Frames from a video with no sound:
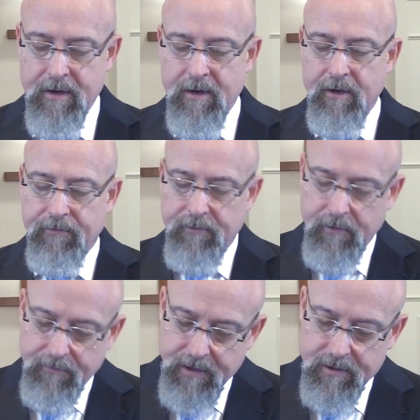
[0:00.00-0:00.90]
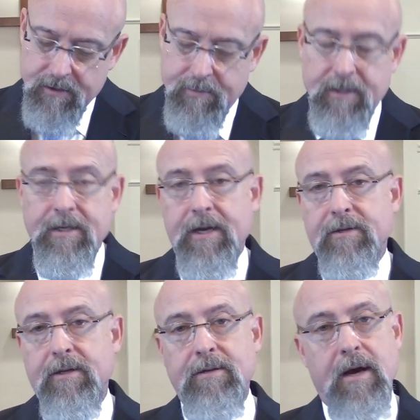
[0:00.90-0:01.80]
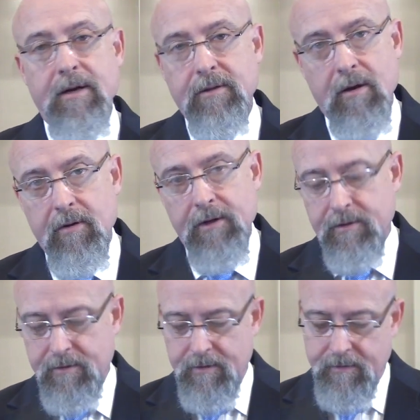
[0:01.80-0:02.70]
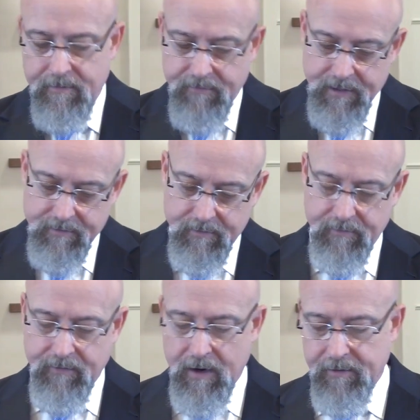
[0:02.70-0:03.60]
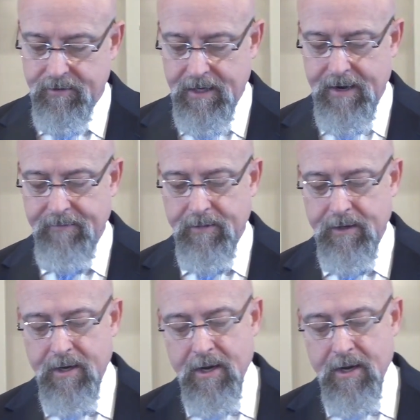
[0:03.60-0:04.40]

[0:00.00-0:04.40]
You, your faith has been tested, not as long as the faith of the fathers have, but